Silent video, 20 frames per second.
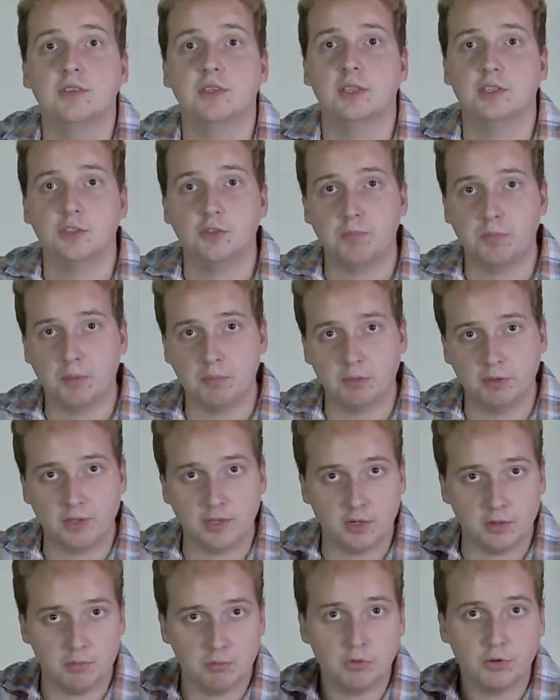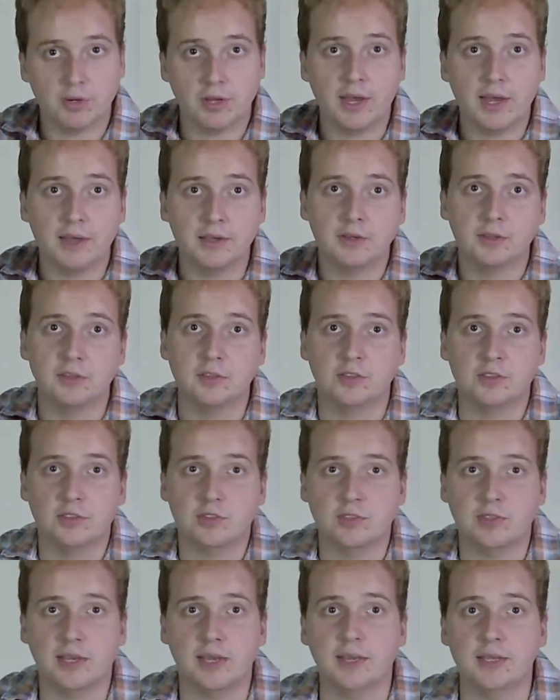and these people that are born higher in
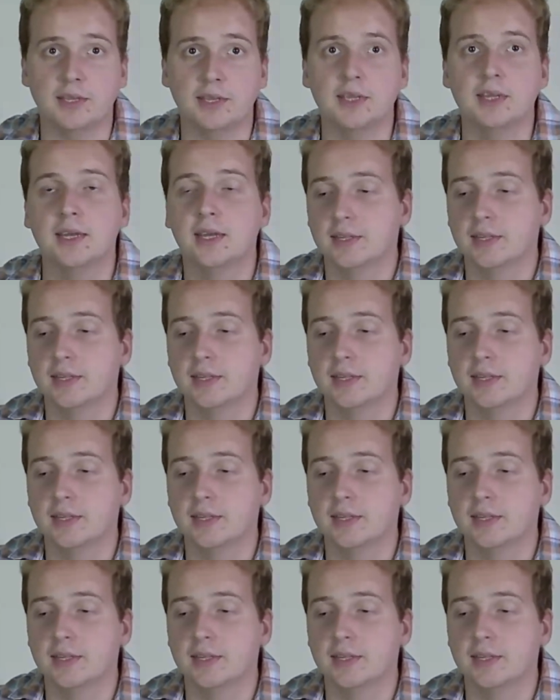society,